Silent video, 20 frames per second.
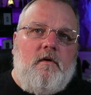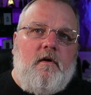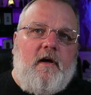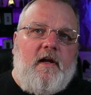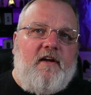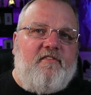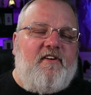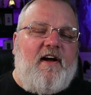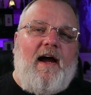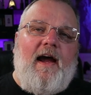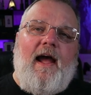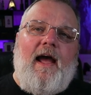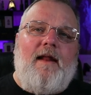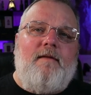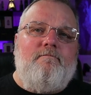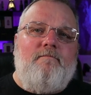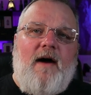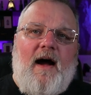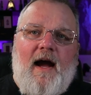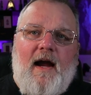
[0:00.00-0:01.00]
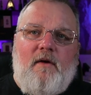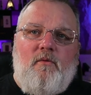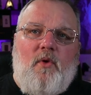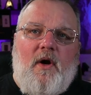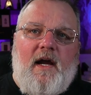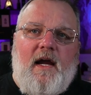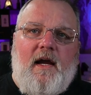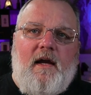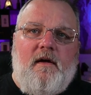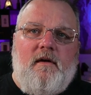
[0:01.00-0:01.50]
And if I had my
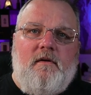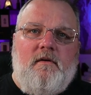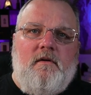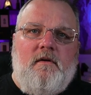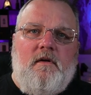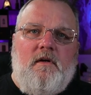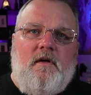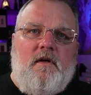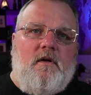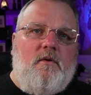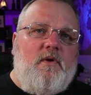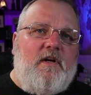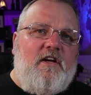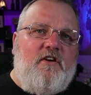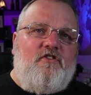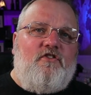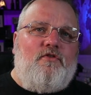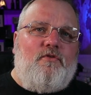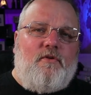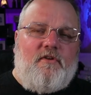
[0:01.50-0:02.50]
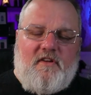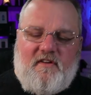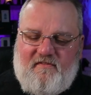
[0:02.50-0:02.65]
way, would ensure